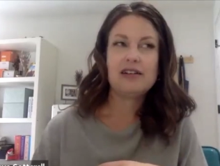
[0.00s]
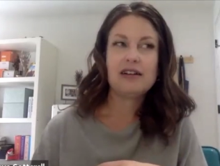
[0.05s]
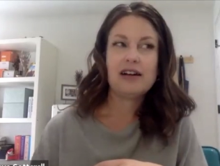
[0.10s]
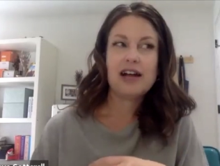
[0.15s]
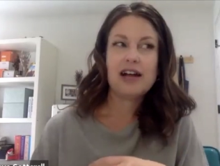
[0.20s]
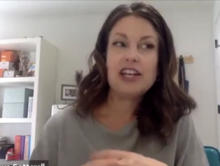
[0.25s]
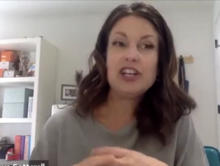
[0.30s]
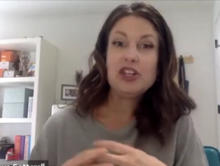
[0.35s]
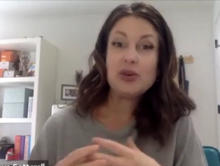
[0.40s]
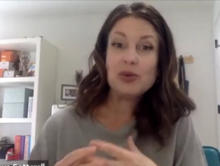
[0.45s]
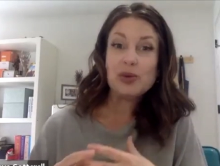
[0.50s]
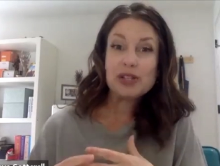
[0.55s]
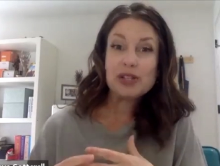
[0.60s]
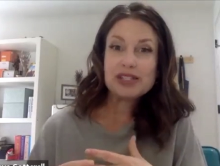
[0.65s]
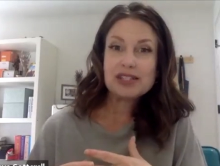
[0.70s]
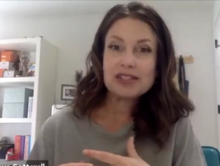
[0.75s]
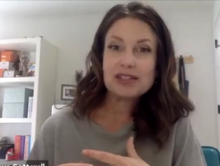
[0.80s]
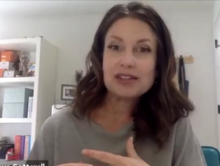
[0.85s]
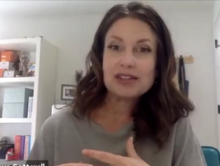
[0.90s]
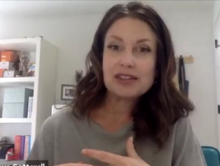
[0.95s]
I
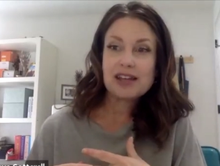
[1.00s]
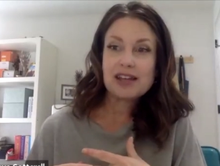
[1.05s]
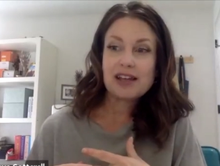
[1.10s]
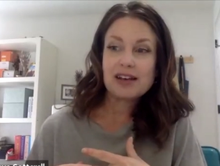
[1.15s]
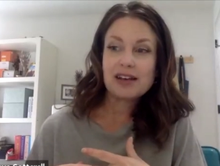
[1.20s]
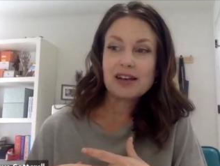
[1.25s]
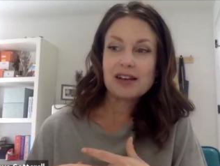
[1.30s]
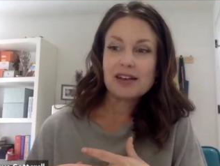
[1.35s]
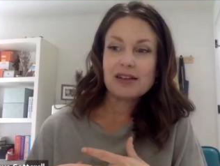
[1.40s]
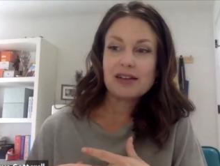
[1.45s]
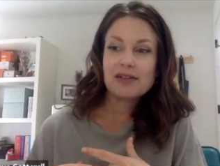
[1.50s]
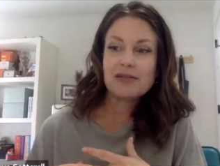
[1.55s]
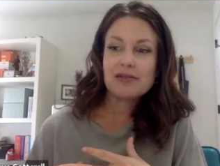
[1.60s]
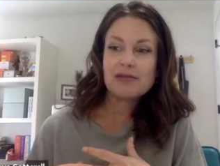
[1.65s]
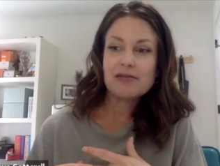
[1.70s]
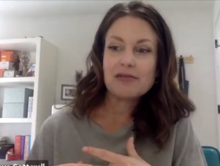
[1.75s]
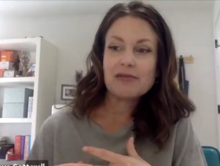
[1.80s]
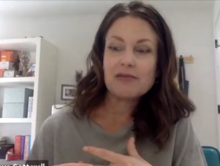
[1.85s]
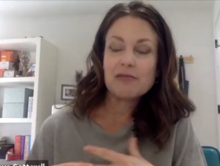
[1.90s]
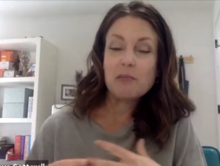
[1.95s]
noticed that
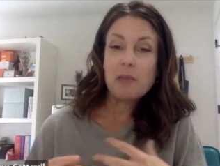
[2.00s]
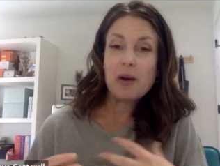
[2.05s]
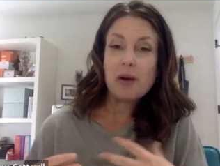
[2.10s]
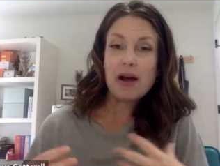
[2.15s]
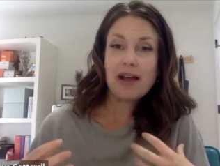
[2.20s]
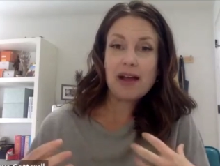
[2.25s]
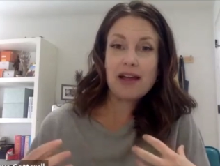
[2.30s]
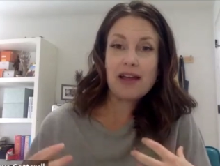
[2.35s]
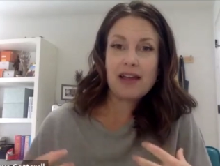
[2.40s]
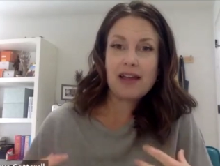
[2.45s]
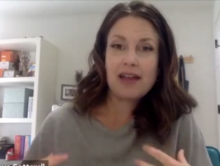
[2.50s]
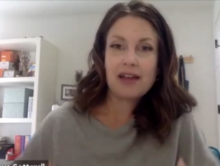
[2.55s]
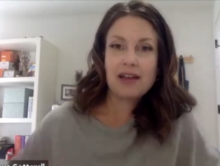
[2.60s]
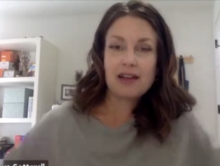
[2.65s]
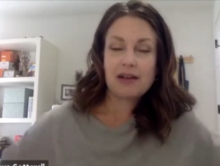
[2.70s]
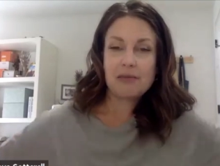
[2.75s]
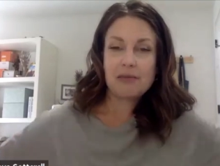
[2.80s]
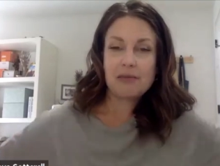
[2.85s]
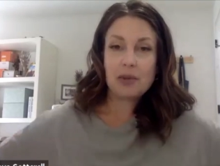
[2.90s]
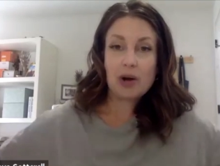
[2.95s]
my
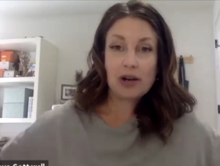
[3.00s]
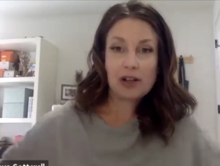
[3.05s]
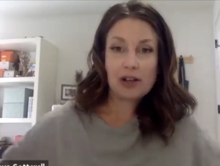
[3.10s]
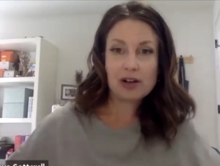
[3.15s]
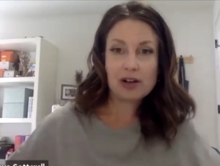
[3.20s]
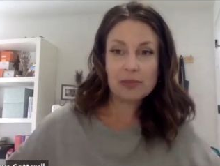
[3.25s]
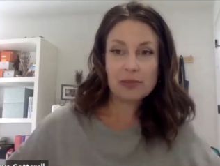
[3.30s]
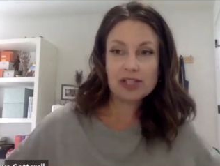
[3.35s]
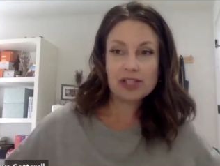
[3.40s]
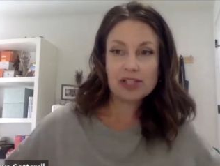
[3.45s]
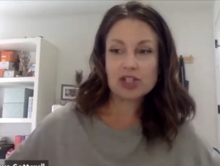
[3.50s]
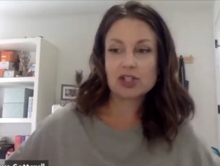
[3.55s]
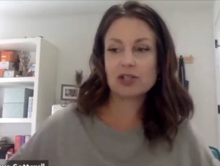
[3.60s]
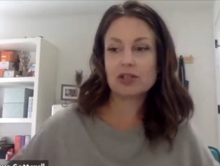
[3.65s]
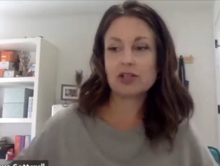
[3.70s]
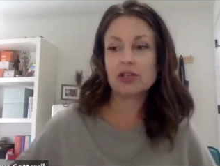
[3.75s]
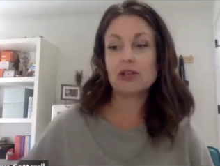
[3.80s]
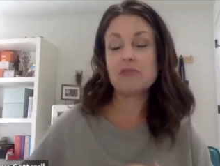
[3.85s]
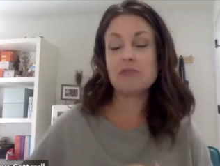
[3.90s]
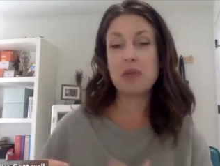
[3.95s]
body
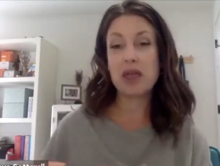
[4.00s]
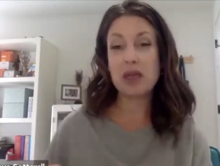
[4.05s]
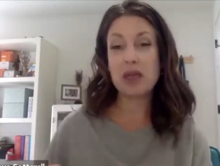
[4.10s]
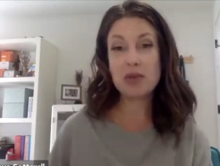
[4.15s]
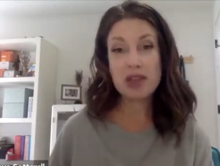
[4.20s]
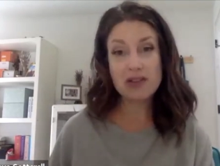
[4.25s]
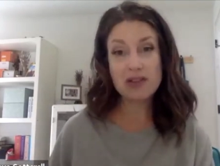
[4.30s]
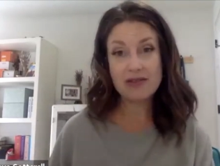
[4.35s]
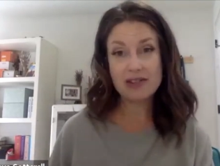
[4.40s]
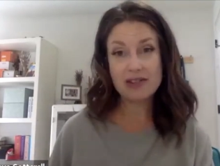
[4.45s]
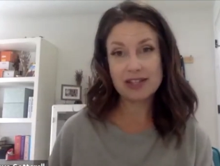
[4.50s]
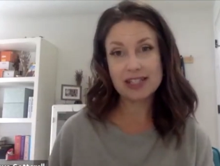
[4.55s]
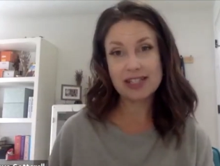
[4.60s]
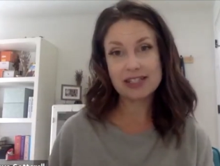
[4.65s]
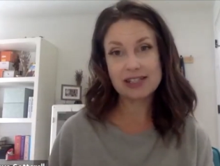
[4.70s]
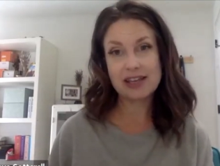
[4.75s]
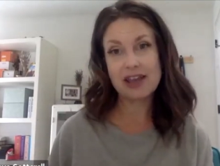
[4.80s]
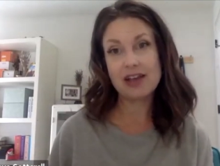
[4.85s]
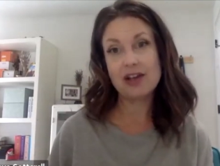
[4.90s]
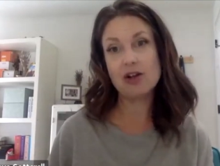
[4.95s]
composition and maybe even the
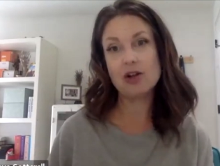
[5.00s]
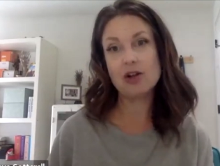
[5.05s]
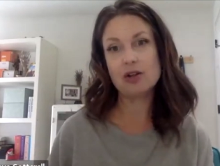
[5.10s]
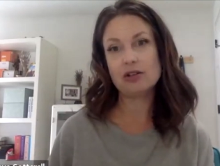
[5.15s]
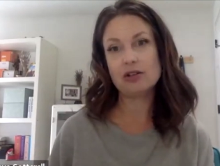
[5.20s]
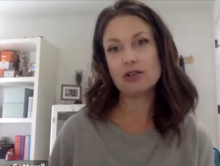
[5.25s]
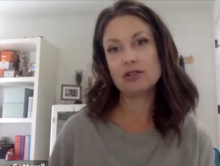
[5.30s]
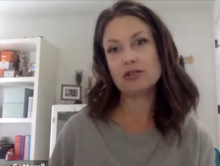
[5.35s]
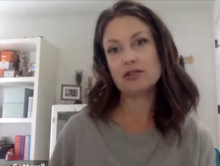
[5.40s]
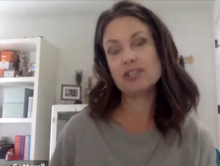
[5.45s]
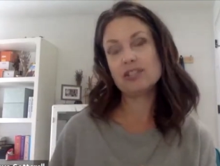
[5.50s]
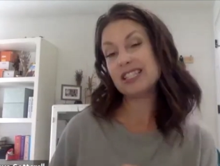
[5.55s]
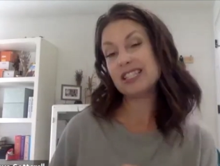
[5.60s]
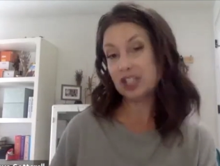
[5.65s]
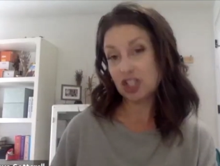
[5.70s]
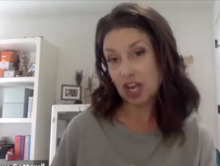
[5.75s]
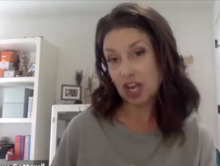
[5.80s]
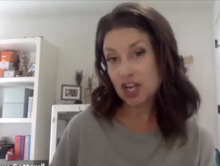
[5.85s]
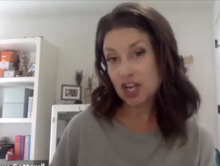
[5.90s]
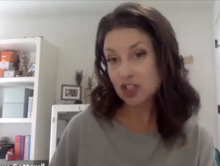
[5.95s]
scale
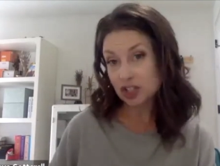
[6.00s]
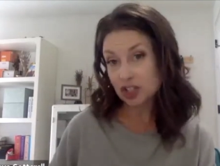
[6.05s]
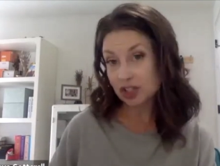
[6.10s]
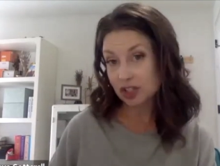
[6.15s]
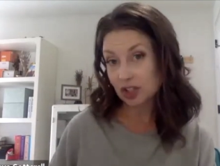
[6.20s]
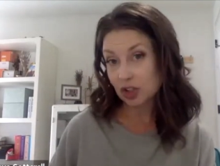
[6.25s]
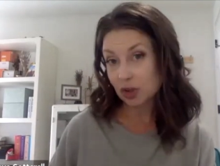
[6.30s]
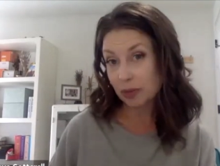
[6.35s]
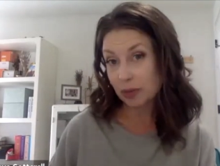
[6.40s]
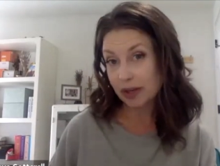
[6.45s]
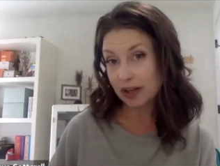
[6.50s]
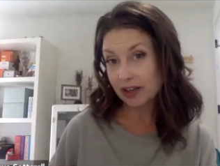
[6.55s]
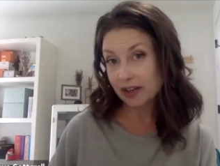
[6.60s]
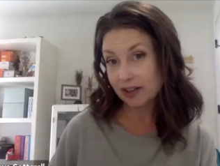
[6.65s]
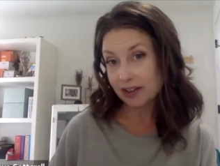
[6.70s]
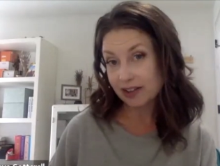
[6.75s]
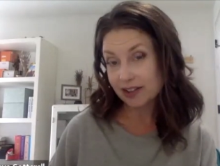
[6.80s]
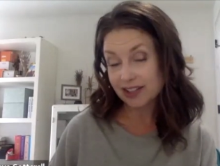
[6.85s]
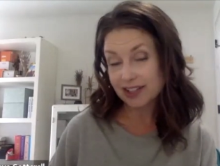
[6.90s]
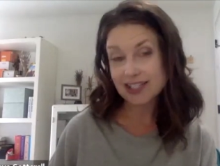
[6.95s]
changed a little bit
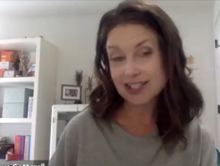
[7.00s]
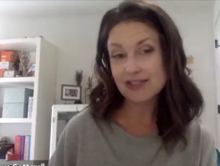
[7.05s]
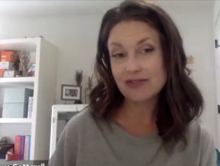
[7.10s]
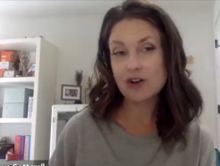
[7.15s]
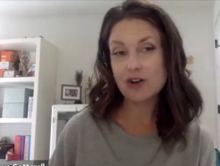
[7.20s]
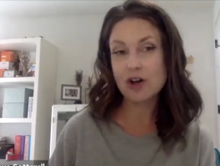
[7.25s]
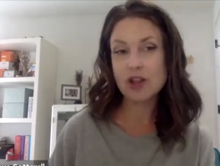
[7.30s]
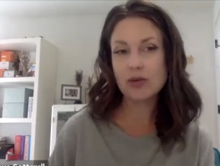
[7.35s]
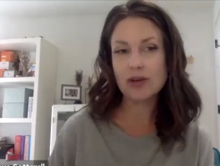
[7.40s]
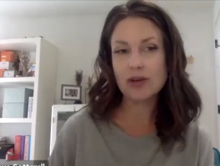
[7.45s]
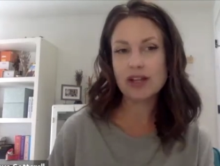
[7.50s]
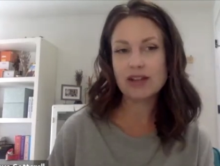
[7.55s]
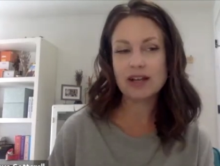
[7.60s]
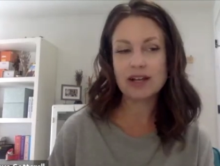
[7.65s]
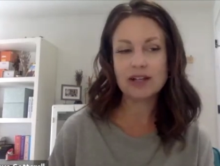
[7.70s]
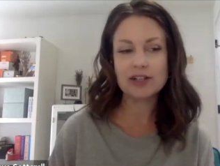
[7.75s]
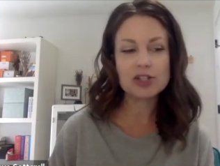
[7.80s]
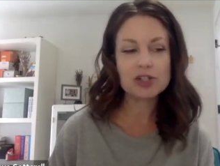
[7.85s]
in the days following that.